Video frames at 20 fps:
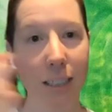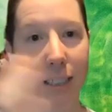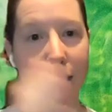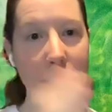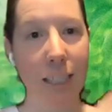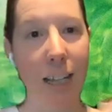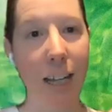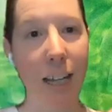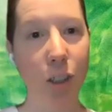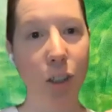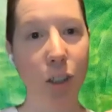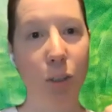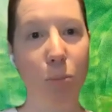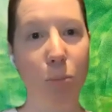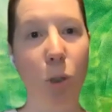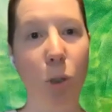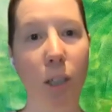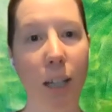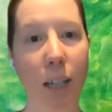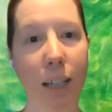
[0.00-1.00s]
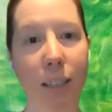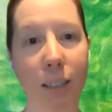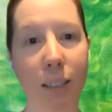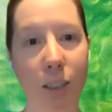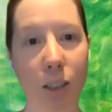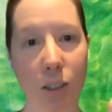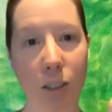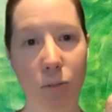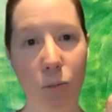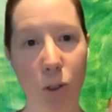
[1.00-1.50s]
is actually more likely
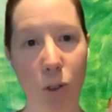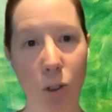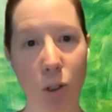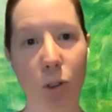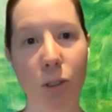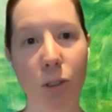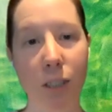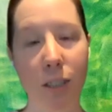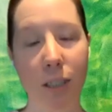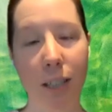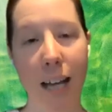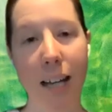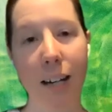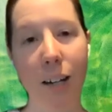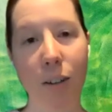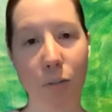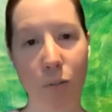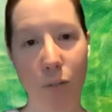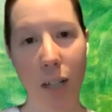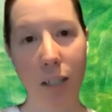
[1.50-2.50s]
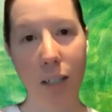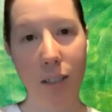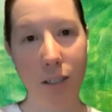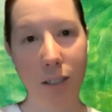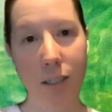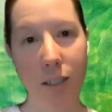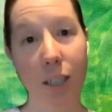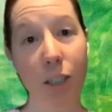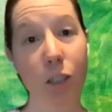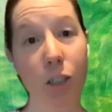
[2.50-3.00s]
to result in that event.
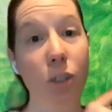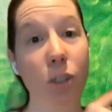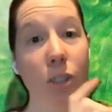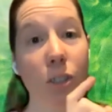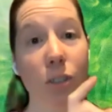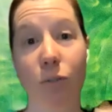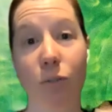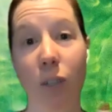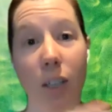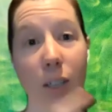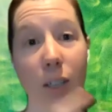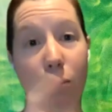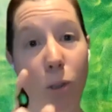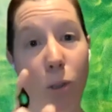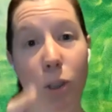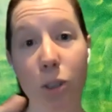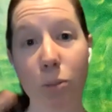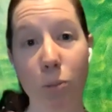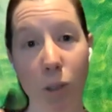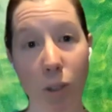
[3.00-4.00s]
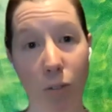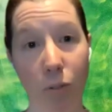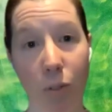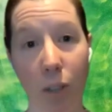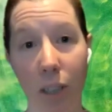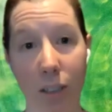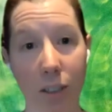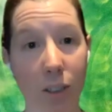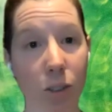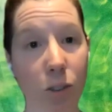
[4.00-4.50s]
And you can define multiple
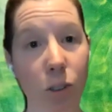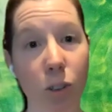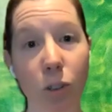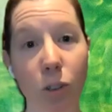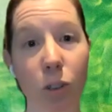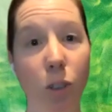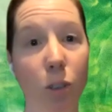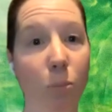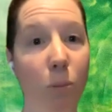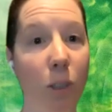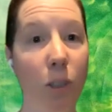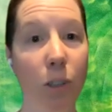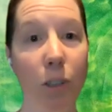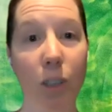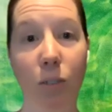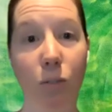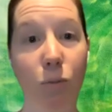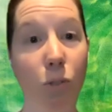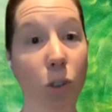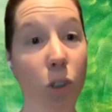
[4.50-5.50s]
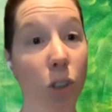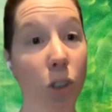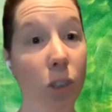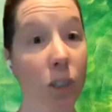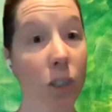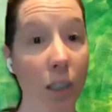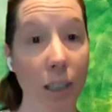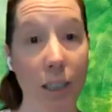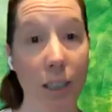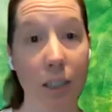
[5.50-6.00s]
events. So you could be looking for just
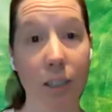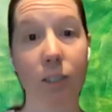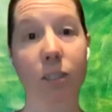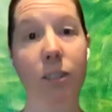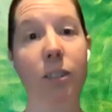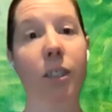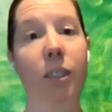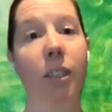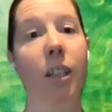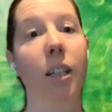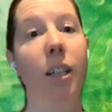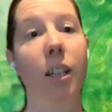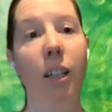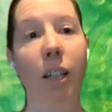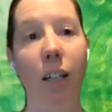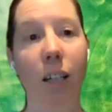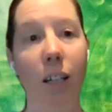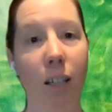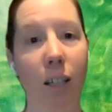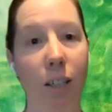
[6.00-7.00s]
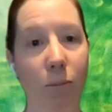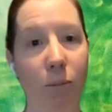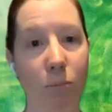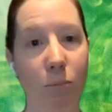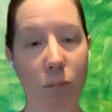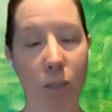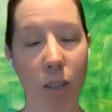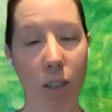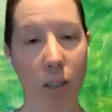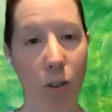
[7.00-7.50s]
clicks,
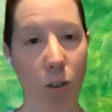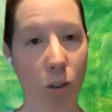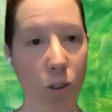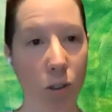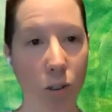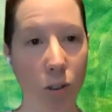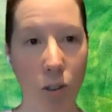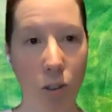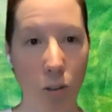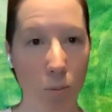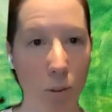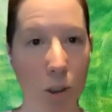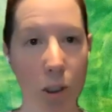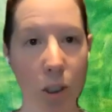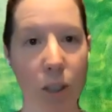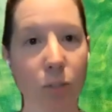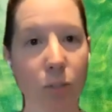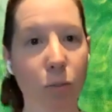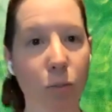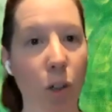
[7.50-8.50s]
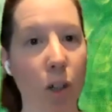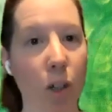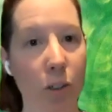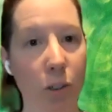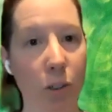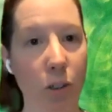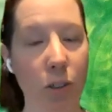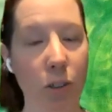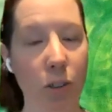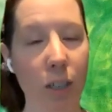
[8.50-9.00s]
or you could be looking for
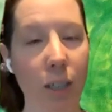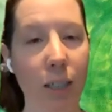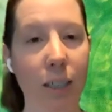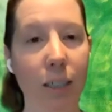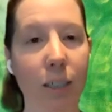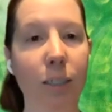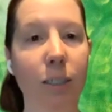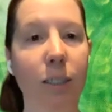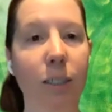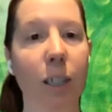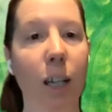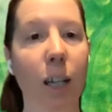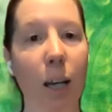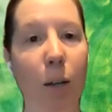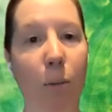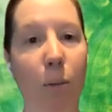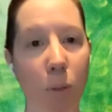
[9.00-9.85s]
other things.